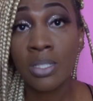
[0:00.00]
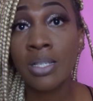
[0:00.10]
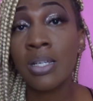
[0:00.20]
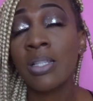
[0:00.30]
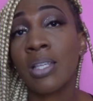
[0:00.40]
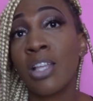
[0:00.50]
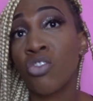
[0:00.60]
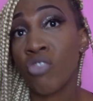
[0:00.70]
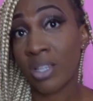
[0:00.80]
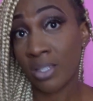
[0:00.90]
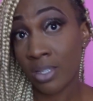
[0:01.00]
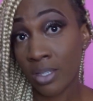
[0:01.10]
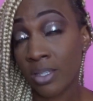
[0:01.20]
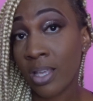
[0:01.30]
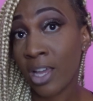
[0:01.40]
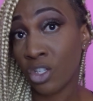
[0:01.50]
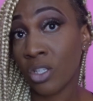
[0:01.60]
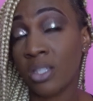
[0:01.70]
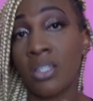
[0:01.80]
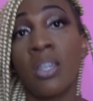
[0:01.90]
skirts and dresses I
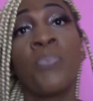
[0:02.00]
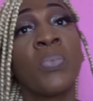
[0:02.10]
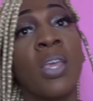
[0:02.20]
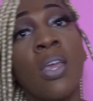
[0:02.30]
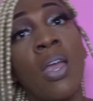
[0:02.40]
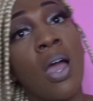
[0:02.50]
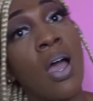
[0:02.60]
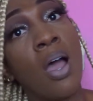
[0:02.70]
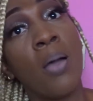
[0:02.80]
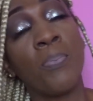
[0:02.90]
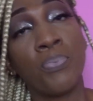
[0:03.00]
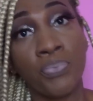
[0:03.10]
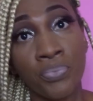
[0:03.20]
should say, to